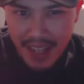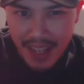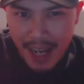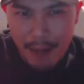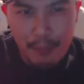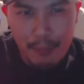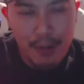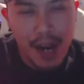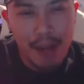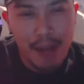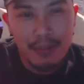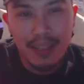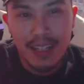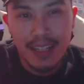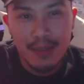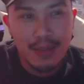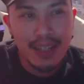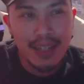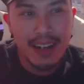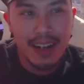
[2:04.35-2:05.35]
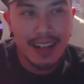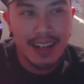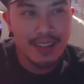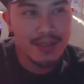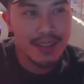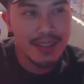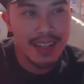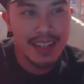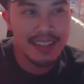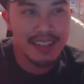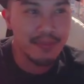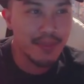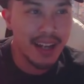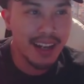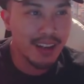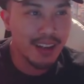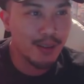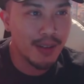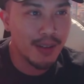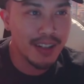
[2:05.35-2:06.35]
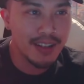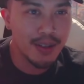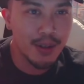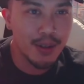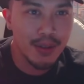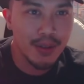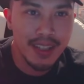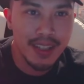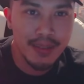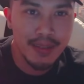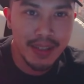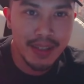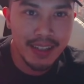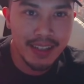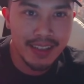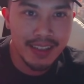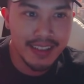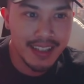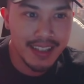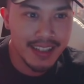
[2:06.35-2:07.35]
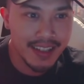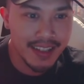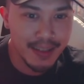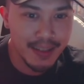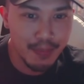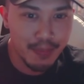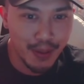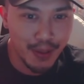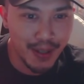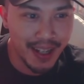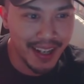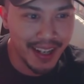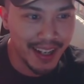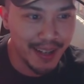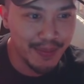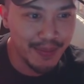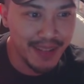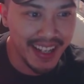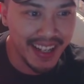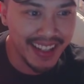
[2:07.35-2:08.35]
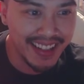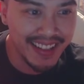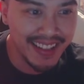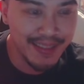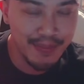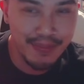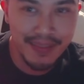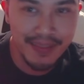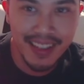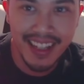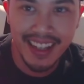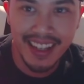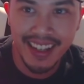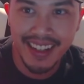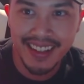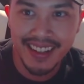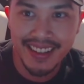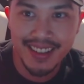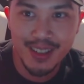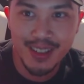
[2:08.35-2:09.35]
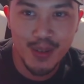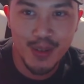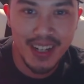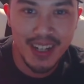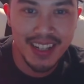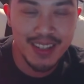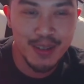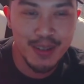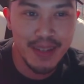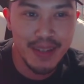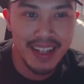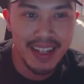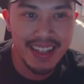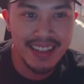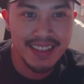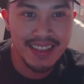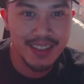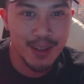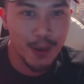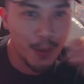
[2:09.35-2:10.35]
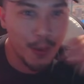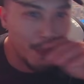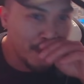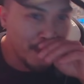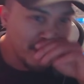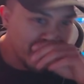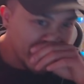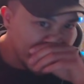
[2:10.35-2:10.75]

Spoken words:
I'm probably gonna be honest with you guys, I'm not gonna watch the whole thing because I just pulled it up and this thing is 22 minutes, so